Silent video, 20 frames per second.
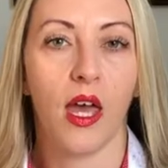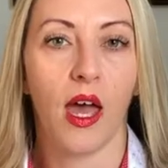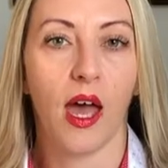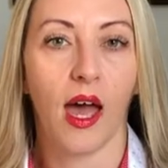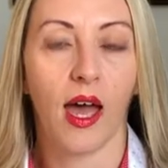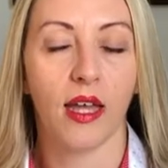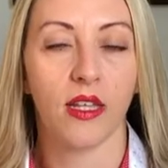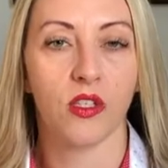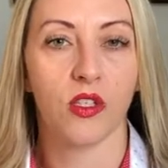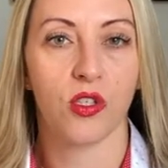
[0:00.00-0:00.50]

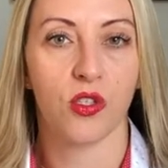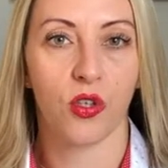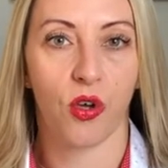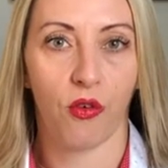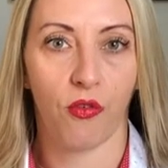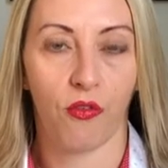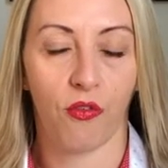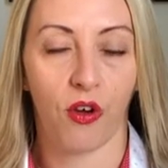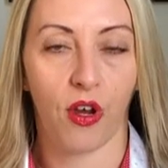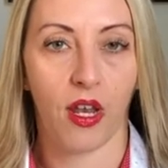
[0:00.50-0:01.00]
and
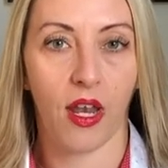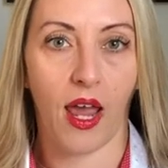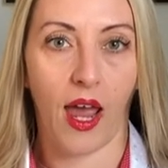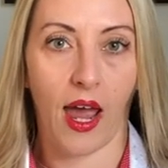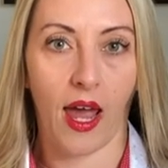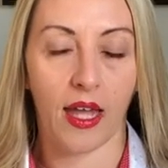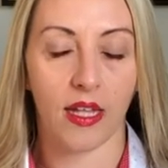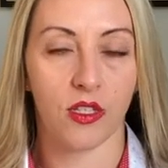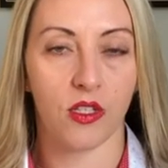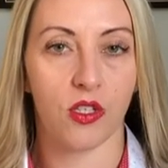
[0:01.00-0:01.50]
sovereign,
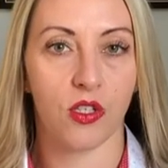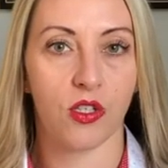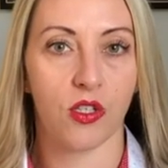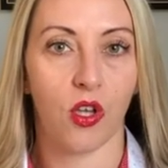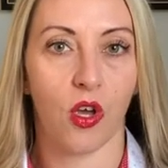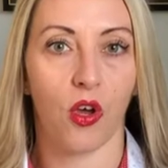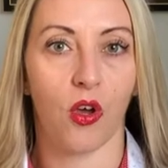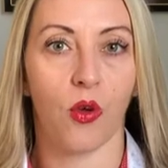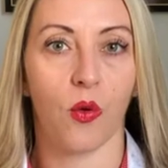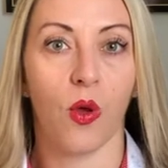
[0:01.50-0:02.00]
and
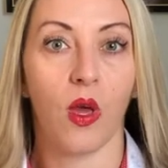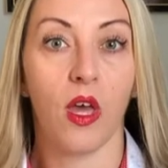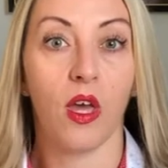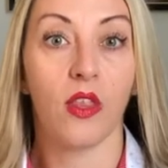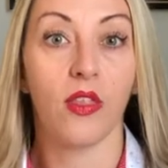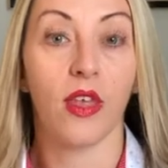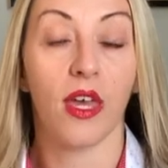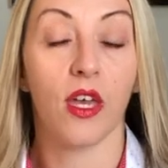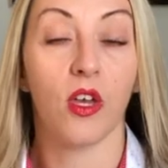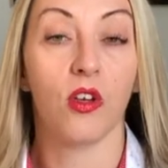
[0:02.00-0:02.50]
so
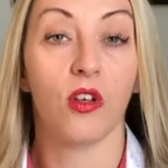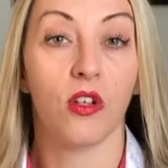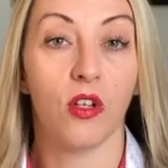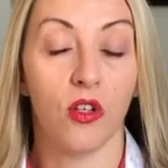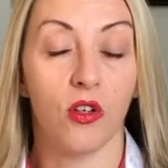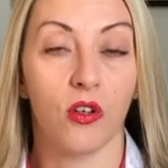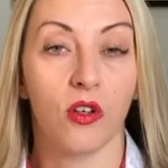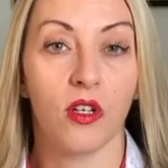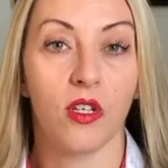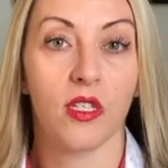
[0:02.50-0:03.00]
they could
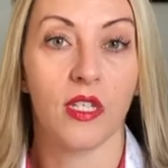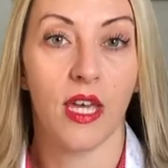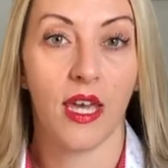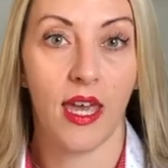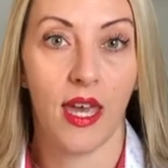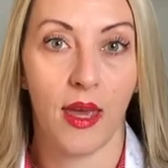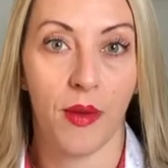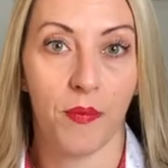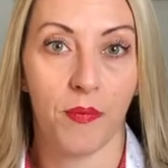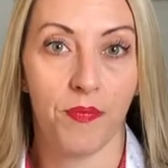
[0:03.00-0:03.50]
look to
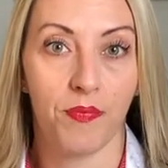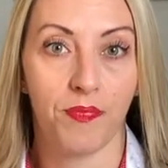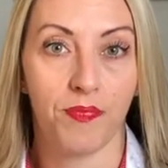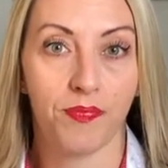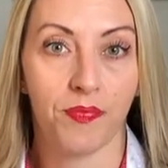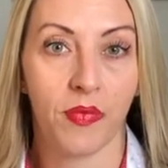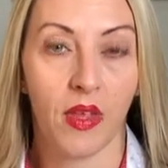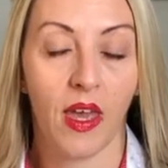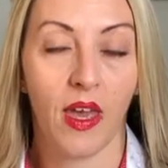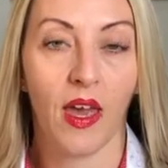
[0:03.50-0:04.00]
him.
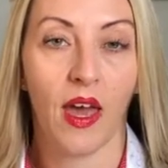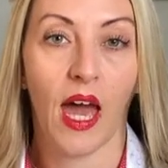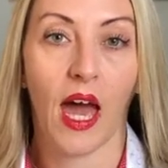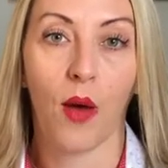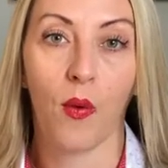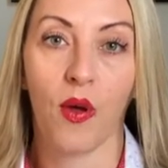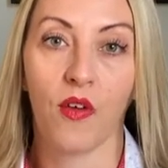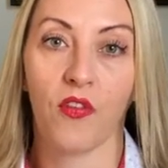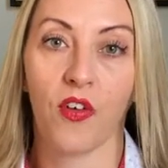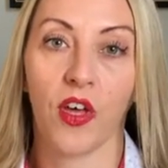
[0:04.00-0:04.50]

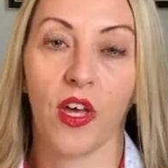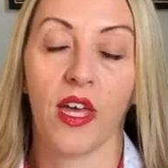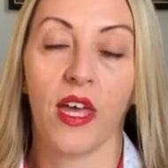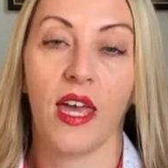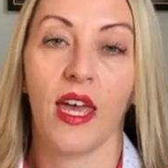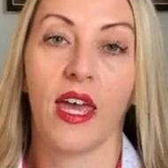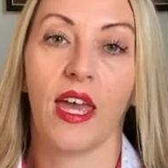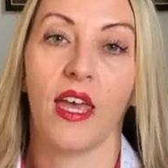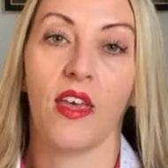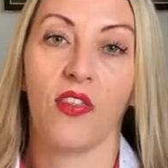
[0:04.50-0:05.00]
However,
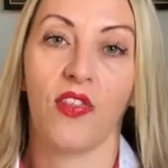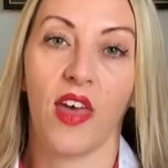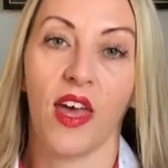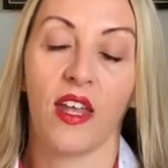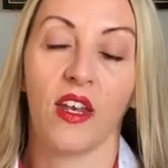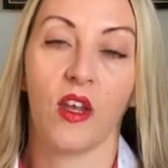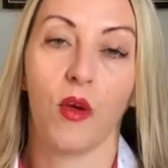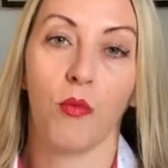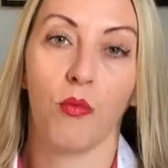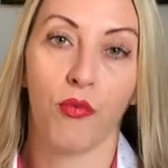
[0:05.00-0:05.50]
he
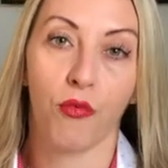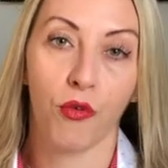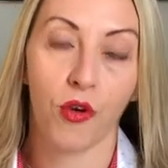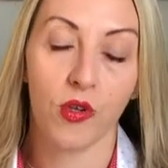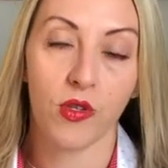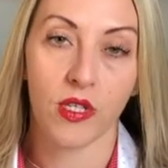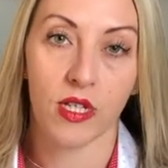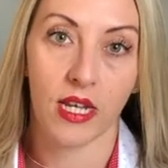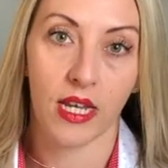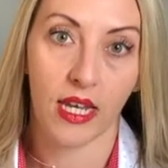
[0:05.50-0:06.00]
then
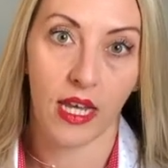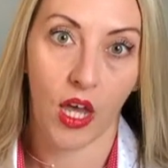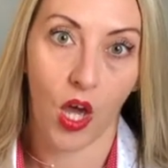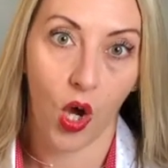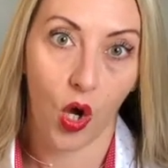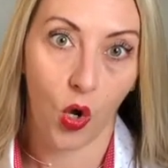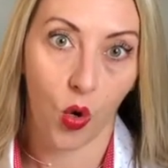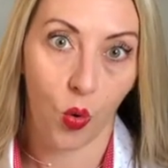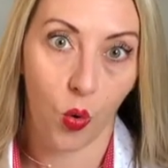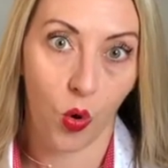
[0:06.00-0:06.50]
brutally
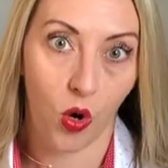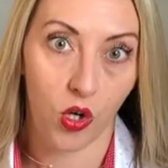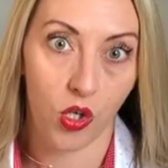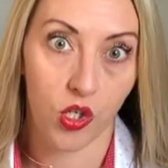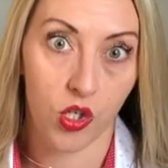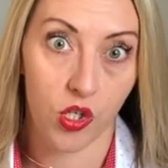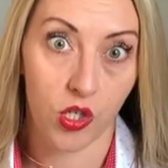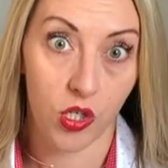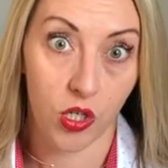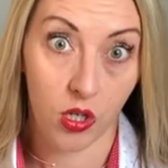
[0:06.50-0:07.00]

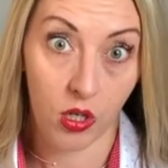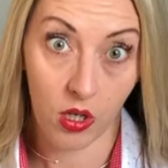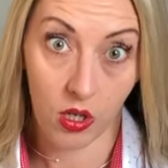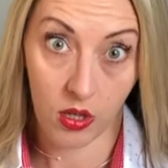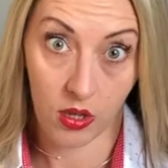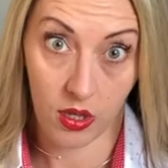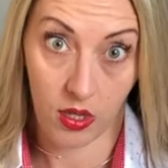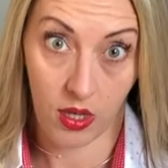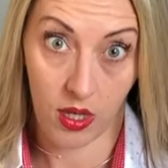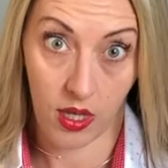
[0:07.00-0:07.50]
quashed
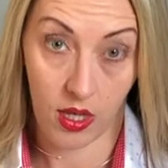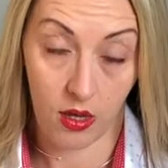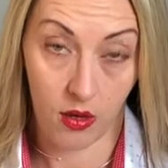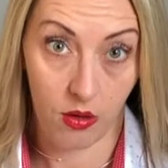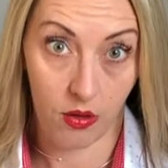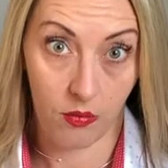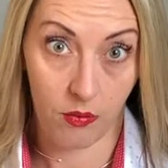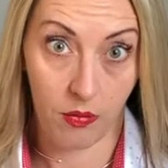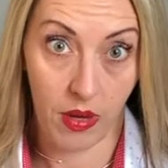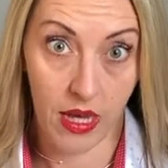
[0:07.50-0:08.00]
the
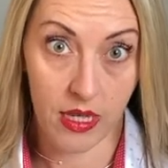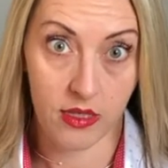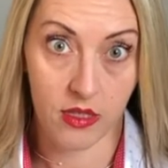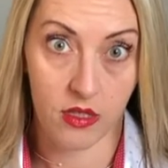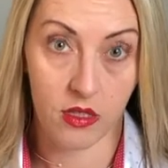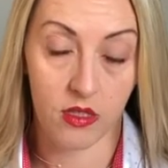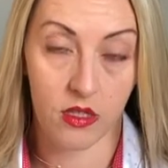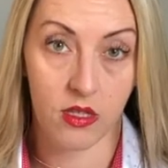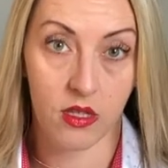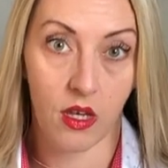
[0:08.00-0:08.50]

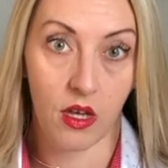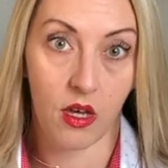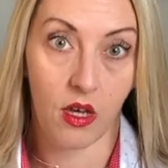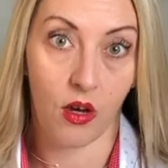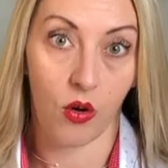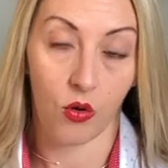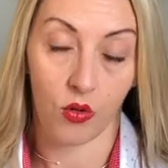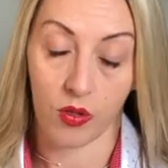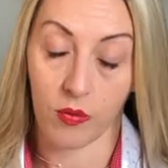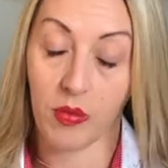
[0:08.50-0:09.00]
peasants
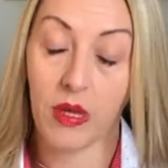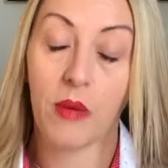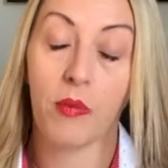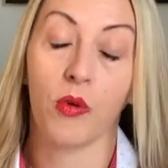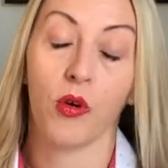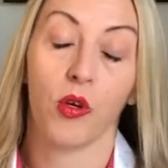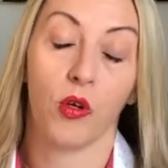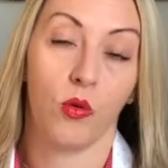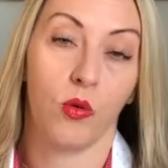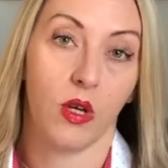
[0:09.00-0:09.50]
or the people
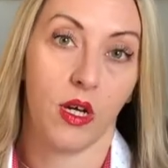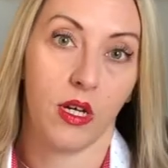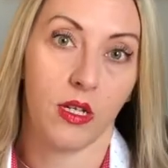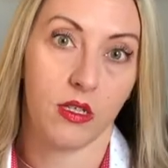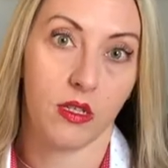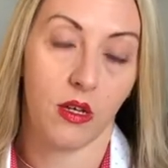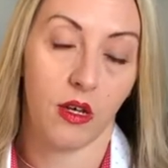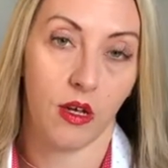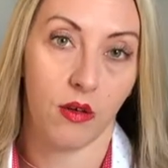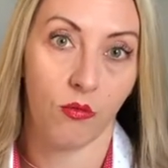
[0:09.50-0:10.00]
who
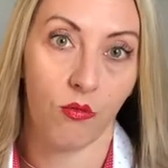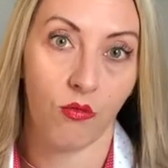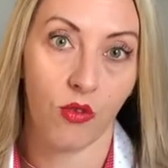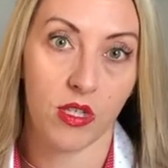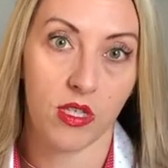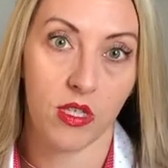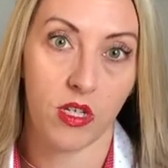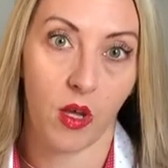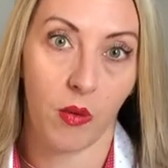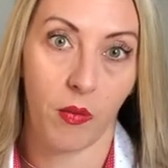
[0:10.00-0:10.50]
had um,
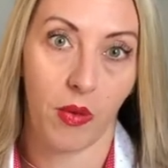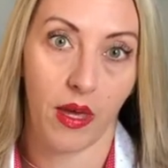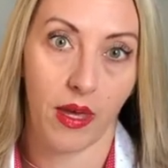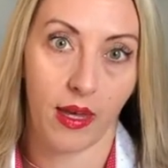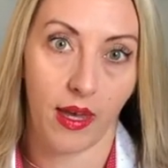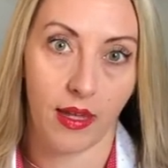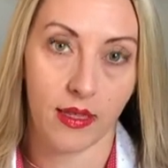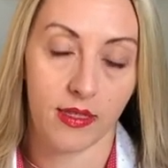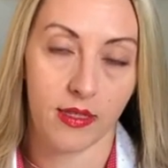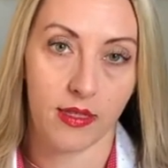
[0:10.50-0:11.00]
risen up
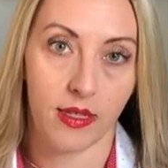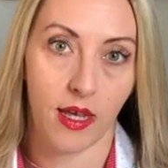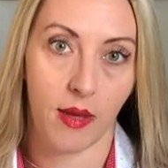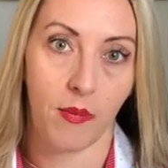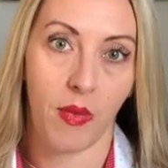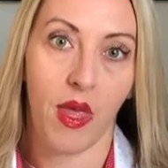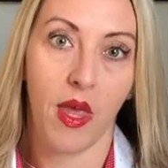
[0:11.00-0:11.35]
against him.